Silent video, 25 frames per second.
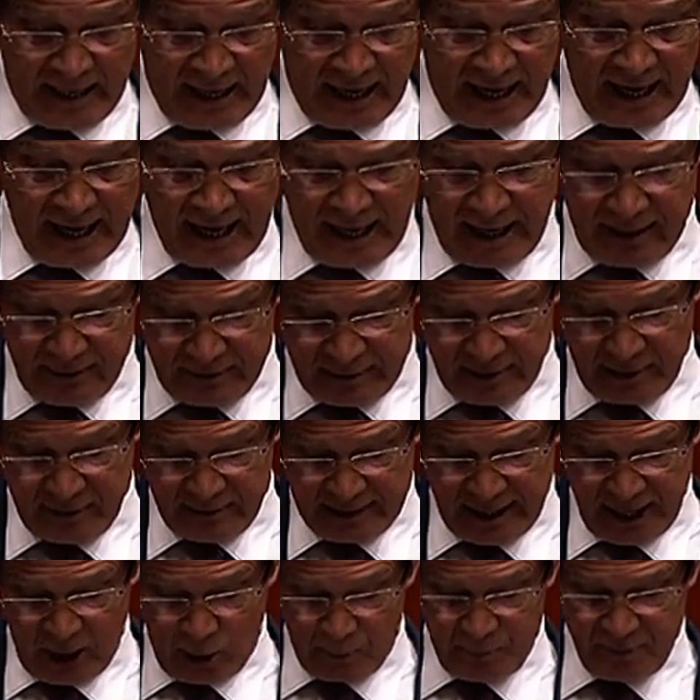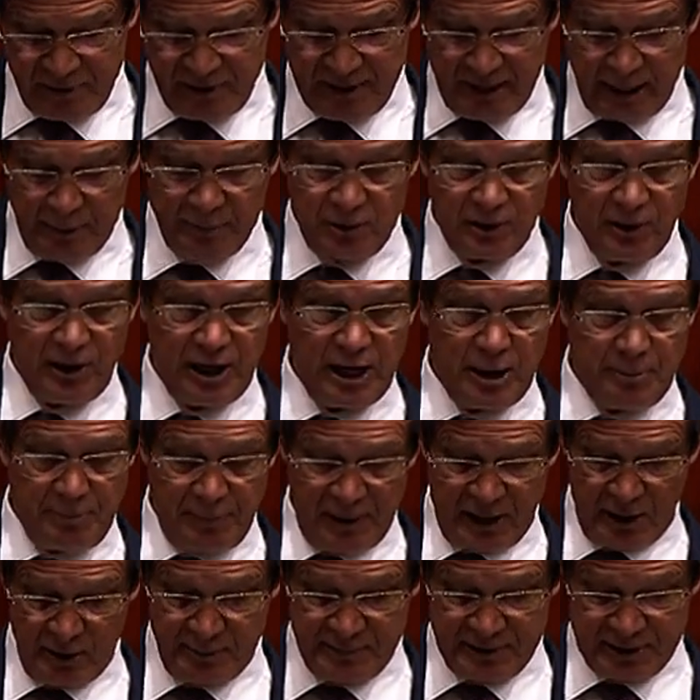and to help the WA
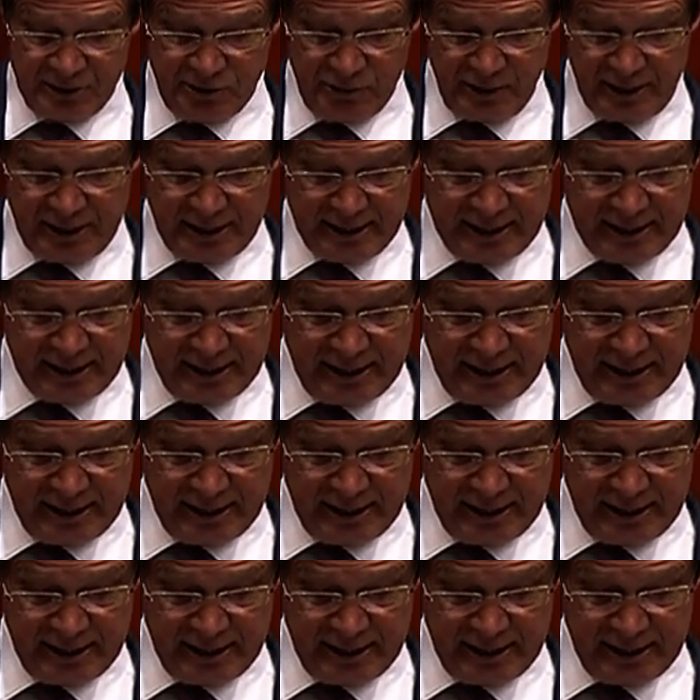parliamentary